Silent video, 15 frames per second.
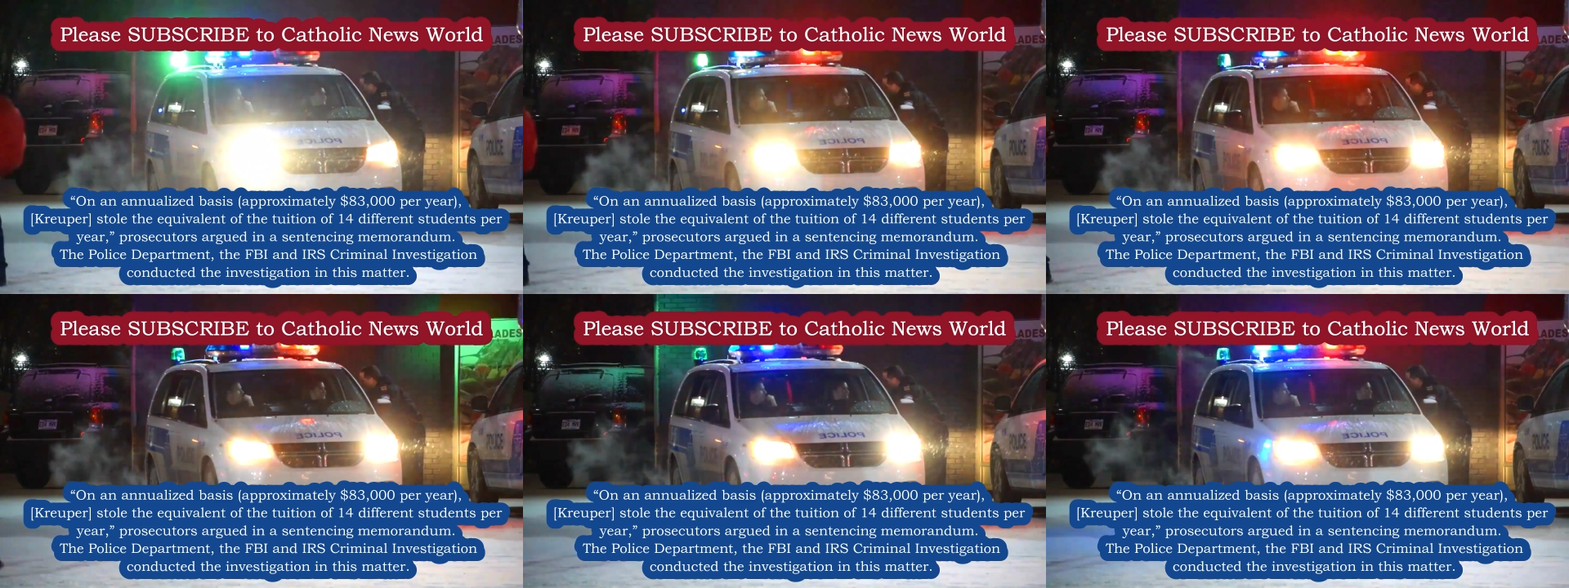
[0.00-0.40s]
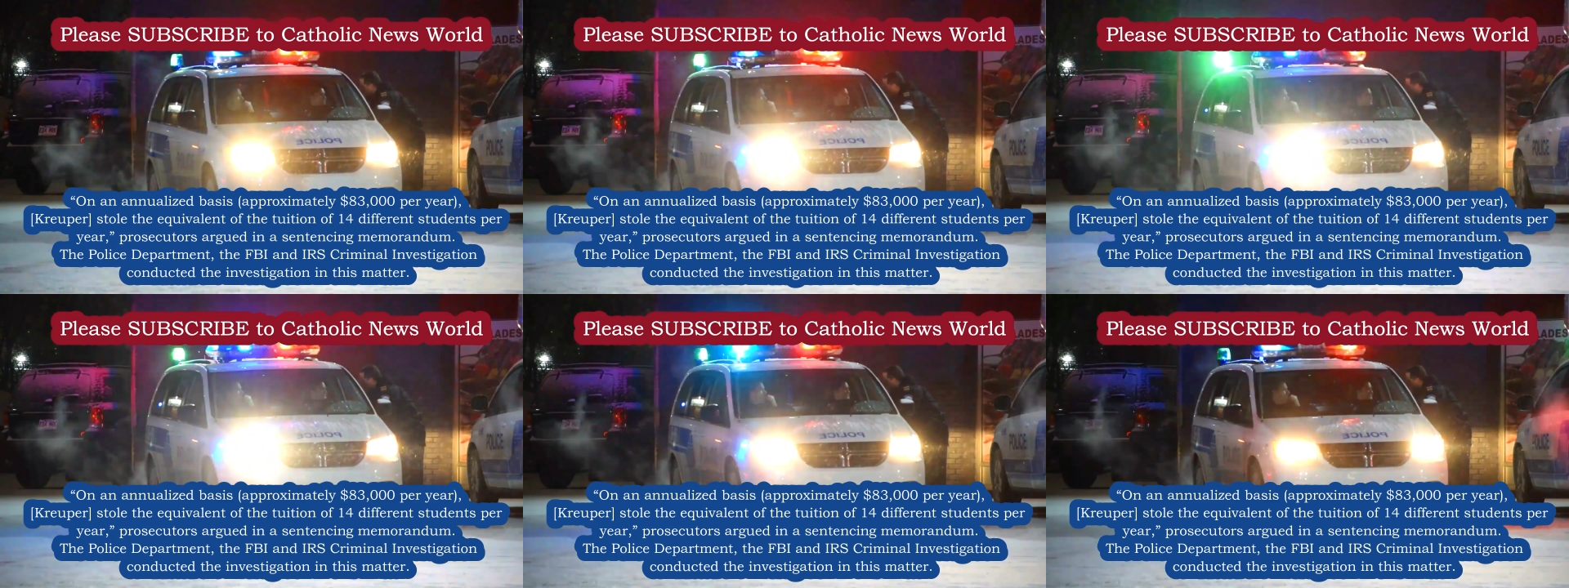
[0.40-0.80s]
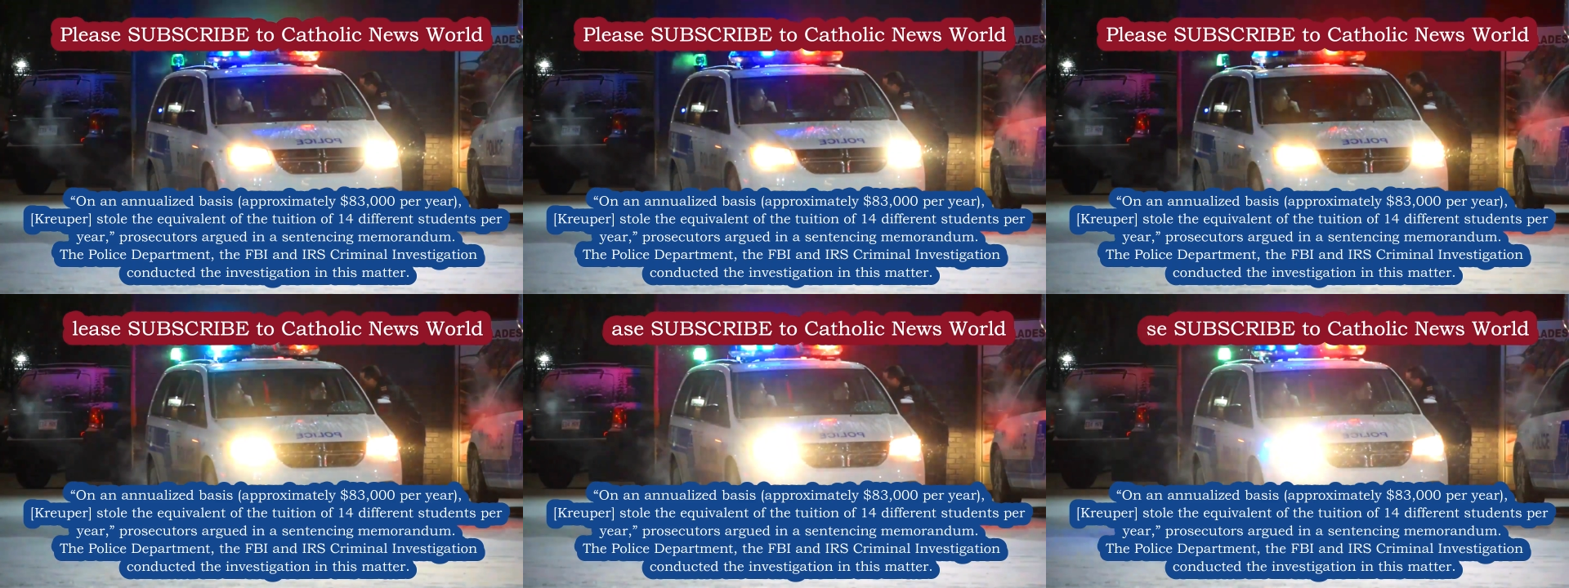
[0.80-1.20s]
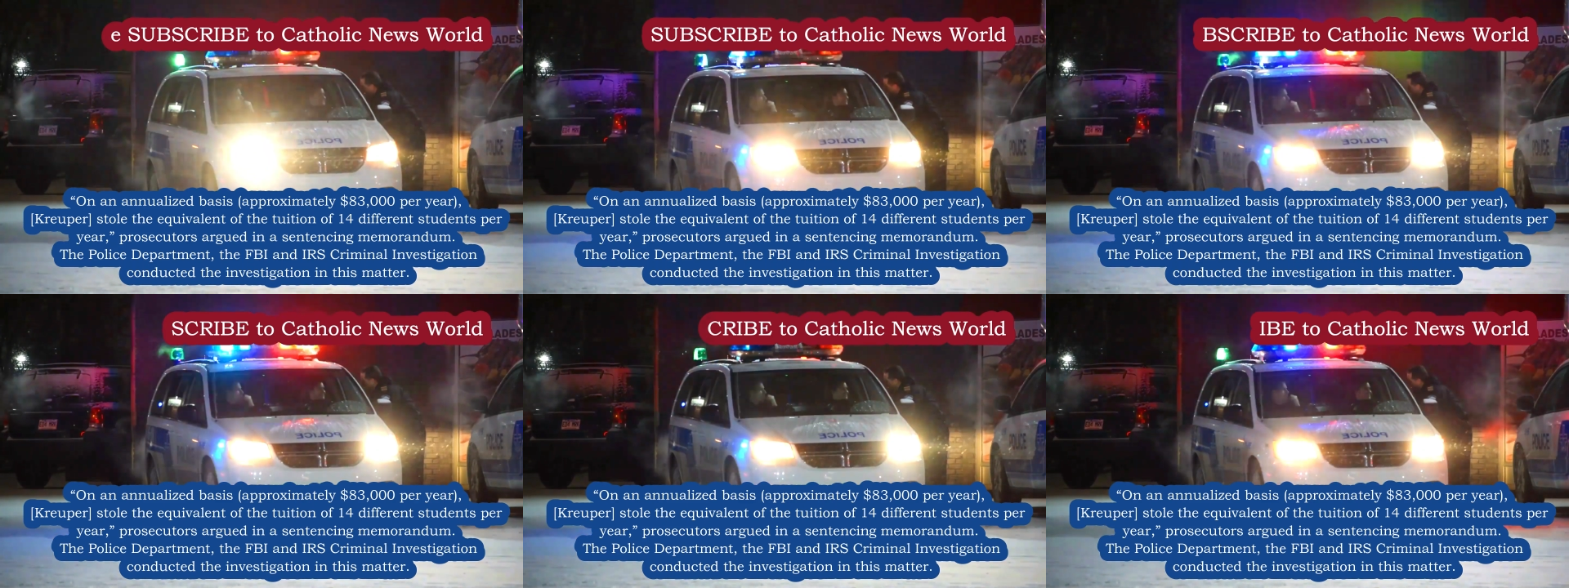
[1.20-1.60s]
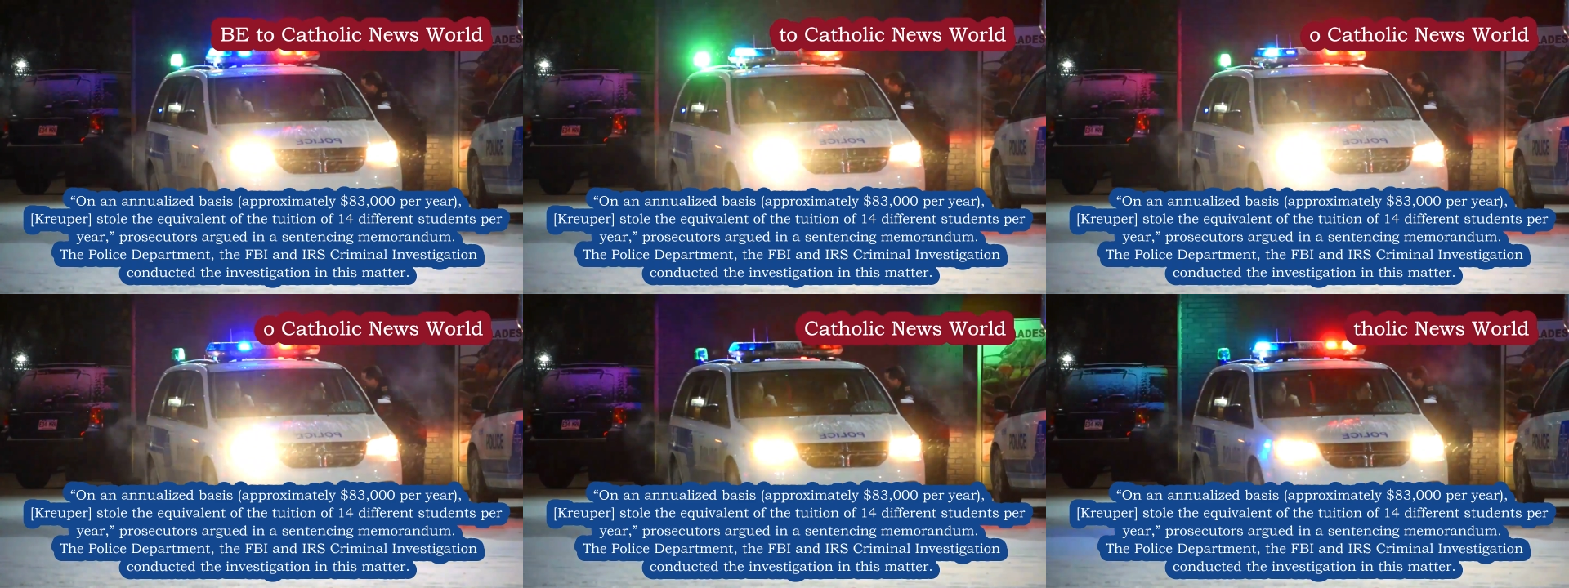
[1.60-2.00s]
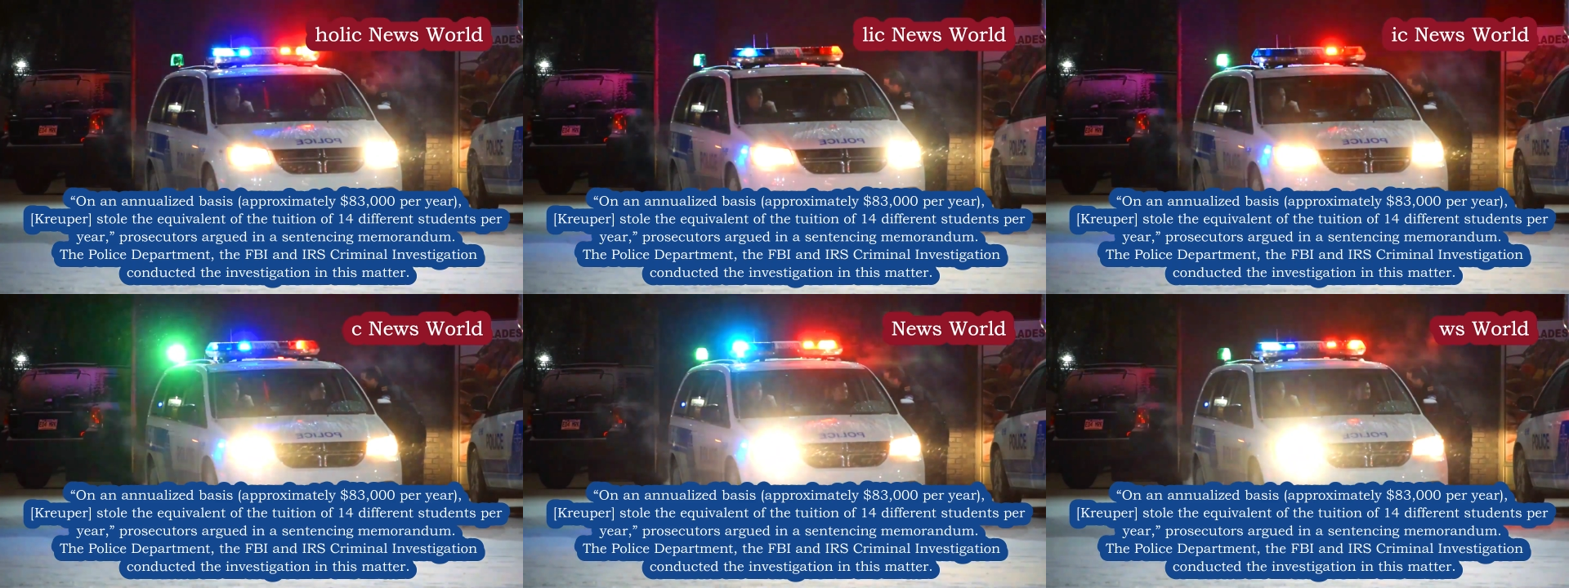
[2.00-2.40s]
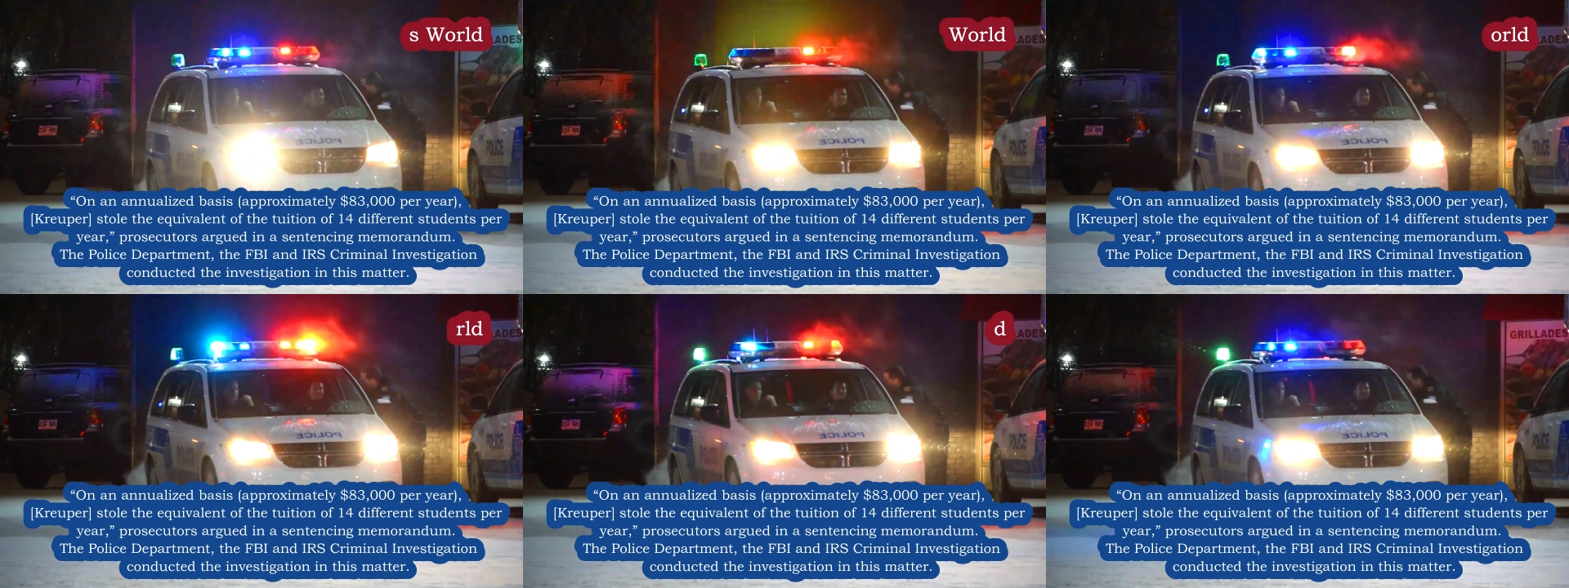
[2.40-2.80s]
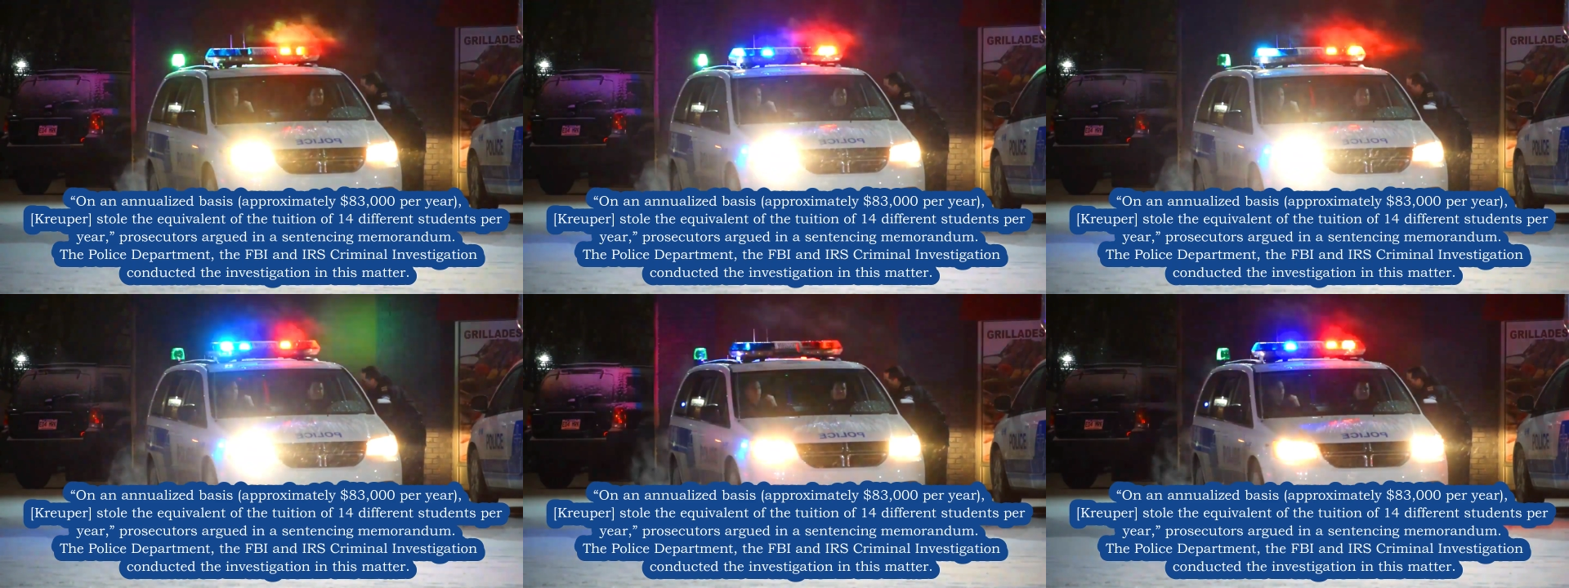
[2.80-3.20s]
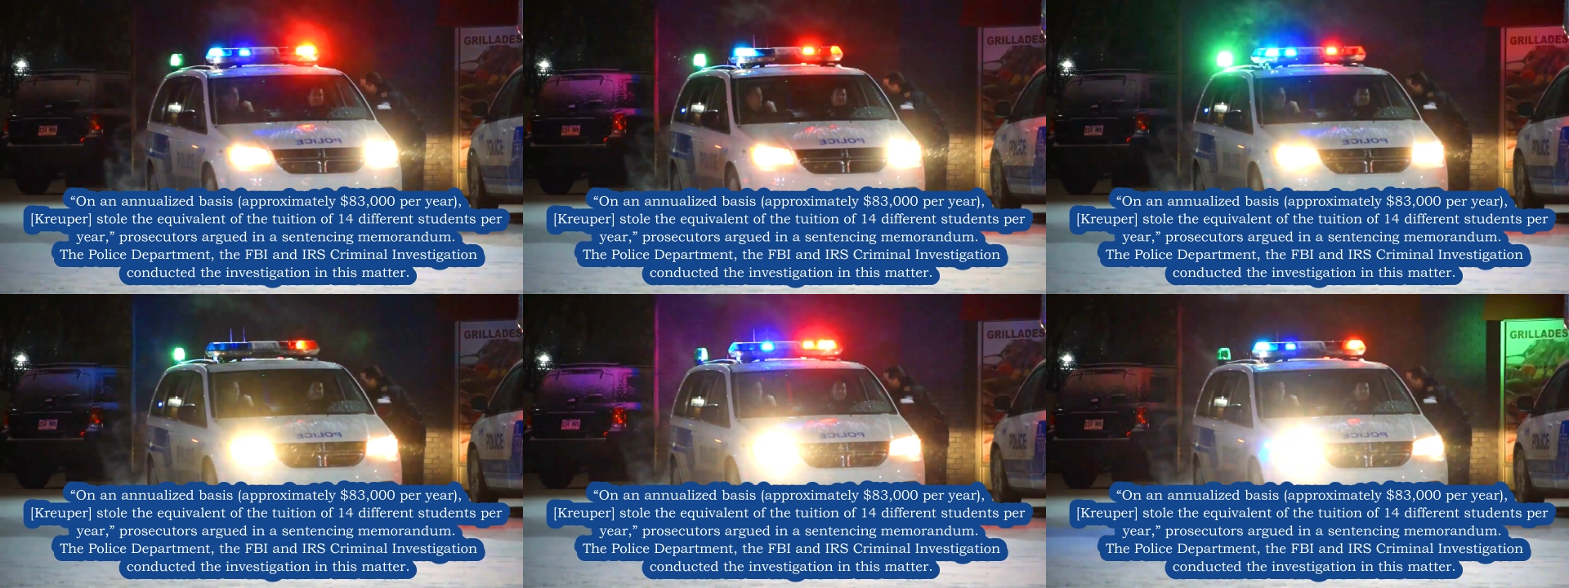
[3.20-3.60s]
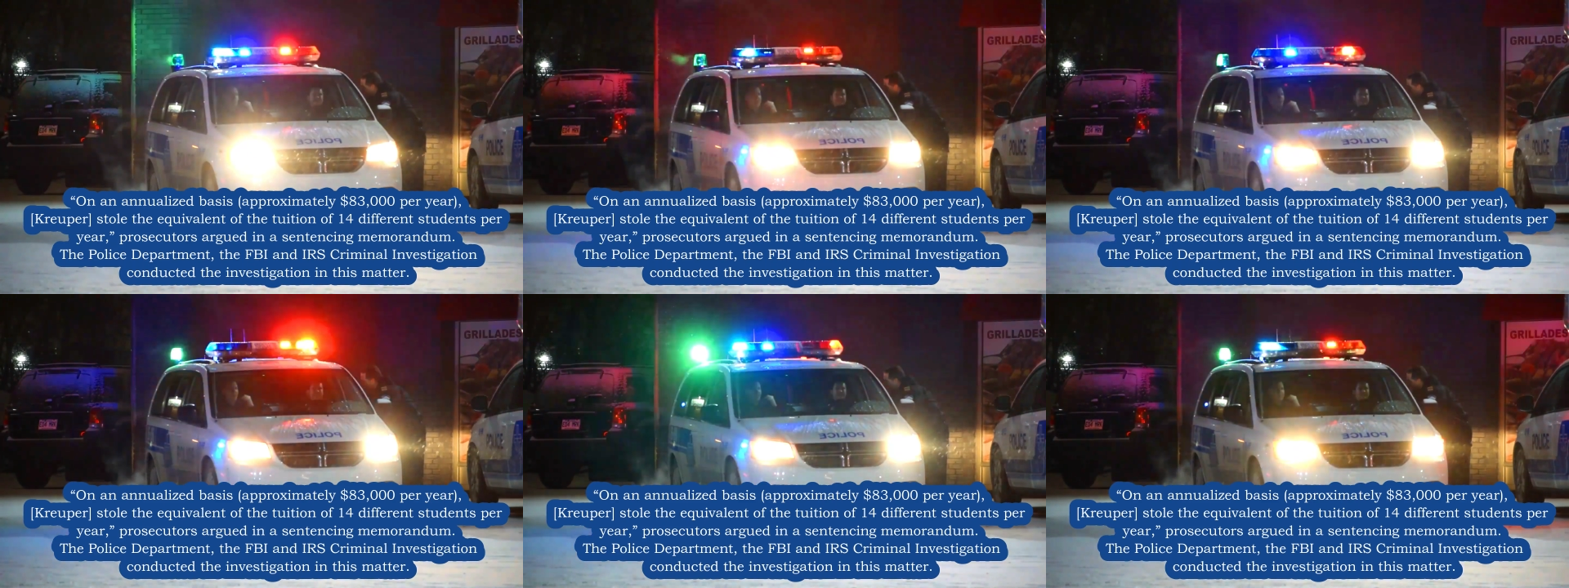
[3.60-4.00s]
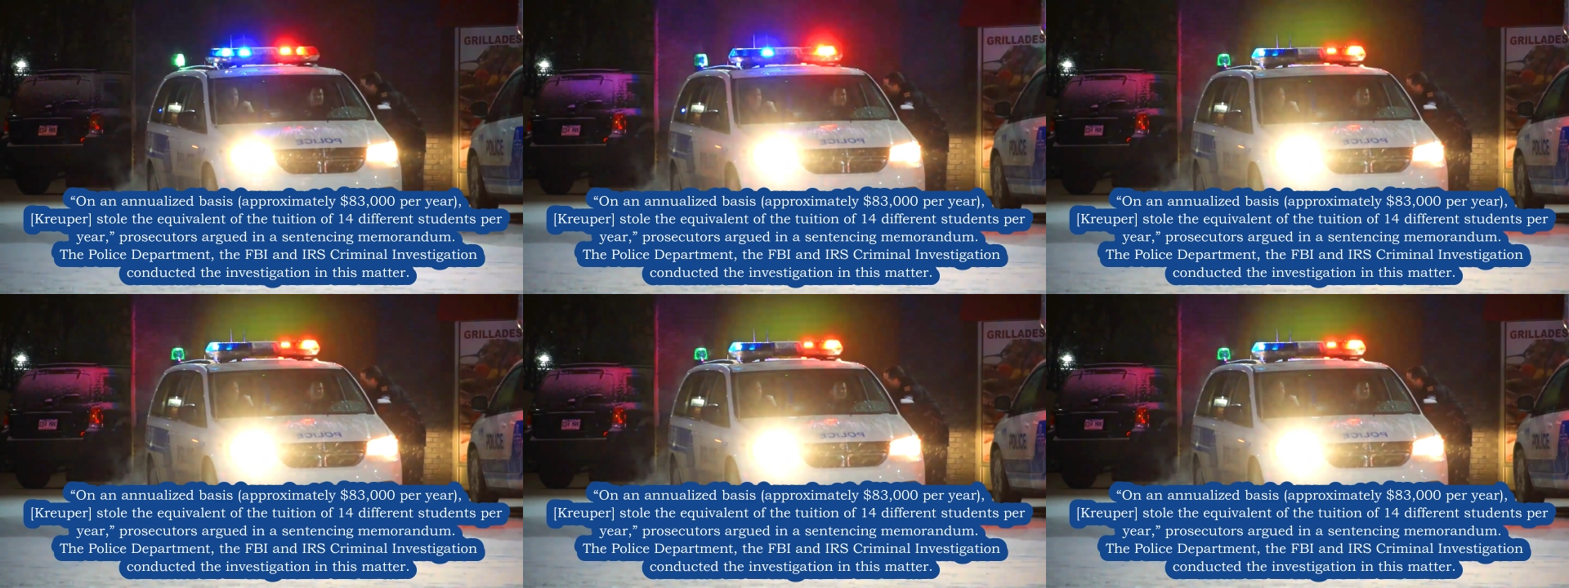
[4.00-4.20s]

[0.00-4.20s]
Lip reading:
Nobody's mouth can be seen.